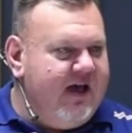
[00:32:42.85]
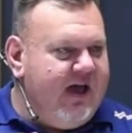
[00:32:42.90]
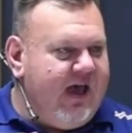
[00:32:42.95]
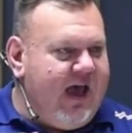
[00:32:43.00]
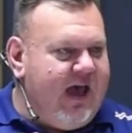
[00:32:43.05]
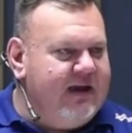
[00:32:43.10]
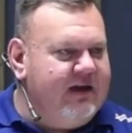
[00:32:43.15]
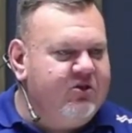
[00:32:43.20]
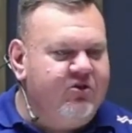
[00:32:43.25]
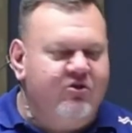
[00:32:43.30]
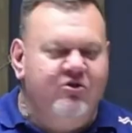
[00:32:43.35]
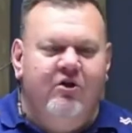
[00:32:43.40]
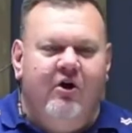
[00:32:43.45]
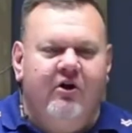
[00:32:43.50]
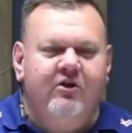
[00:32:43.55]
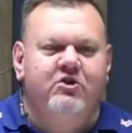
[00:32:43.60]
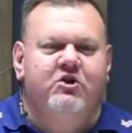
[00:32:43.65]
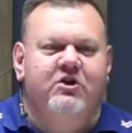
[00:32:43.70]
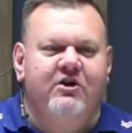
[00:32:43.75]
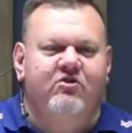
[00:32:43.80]
and it's
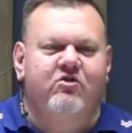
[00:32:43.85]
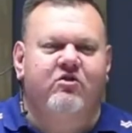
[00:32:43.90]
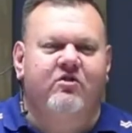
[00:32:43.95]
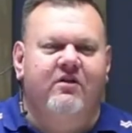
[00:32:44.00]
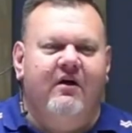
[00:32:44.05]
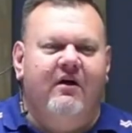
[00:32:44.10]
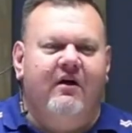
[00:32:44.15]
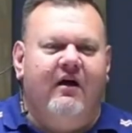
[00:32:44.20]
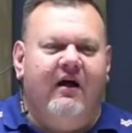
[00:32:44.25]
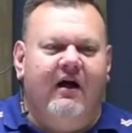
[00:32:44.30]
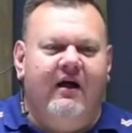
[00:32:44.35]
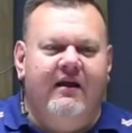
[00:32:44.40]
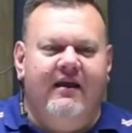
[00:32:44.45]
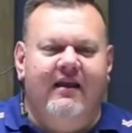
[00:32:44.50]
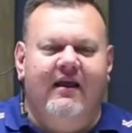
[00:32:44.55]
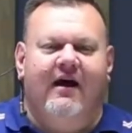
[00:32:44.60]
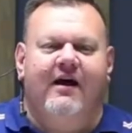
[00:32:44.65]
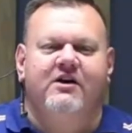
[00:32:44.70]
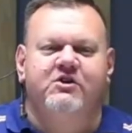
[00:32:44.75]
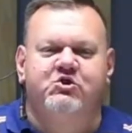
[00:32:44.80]
not just a
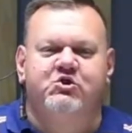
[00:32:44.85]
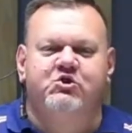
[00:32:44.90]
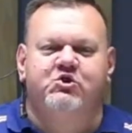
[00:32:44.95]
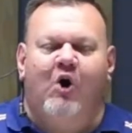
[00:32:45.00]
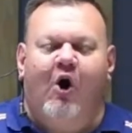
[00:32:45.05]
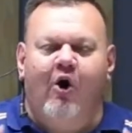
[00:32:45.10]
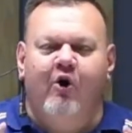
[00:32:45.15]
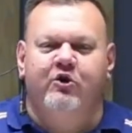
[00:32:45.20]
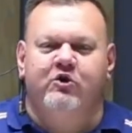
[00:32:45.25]
nice song